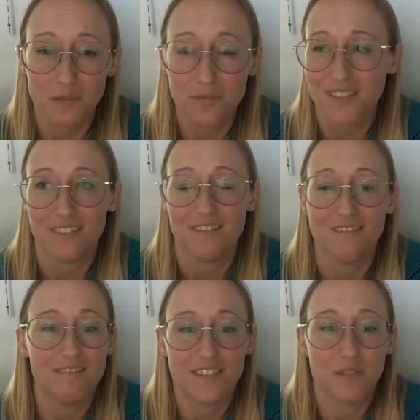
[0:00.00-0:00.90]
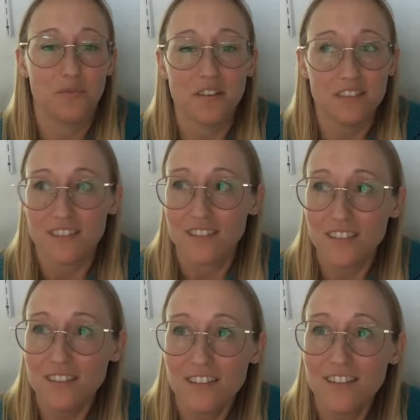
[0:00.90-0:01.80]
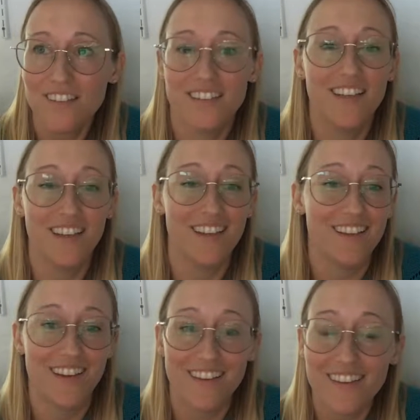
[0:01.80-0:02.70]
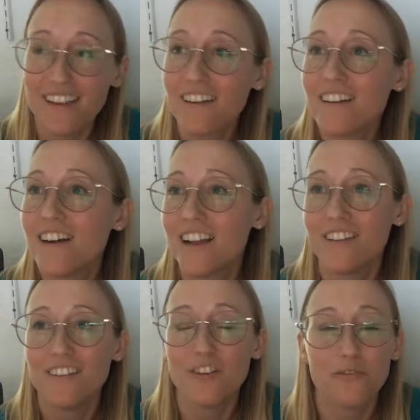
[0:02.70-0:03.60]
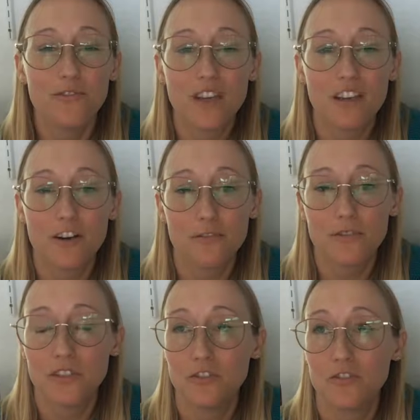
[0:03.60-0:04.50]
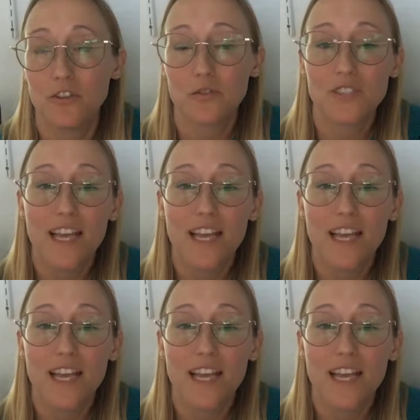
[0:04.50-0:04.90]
with their brothers and sisters in that cell, and they're all feeding off of these drones,